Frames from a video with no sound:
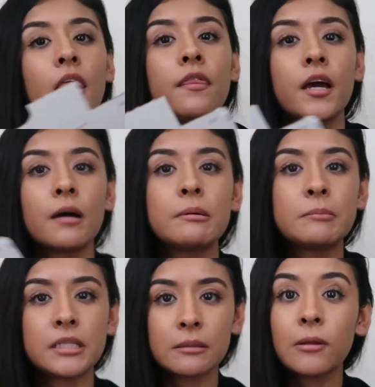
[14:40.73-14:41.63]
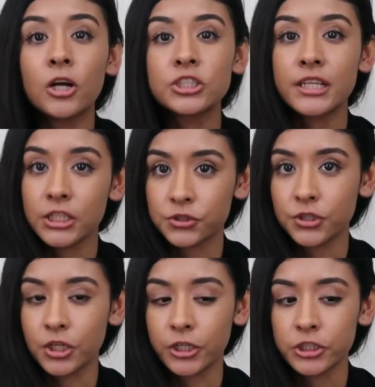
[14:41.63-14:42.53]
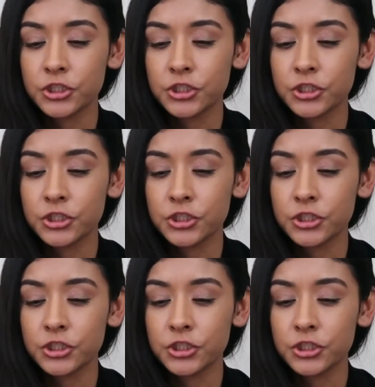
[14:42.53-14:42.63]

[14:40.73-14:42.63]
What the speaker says: They come in medium, large, and extra large.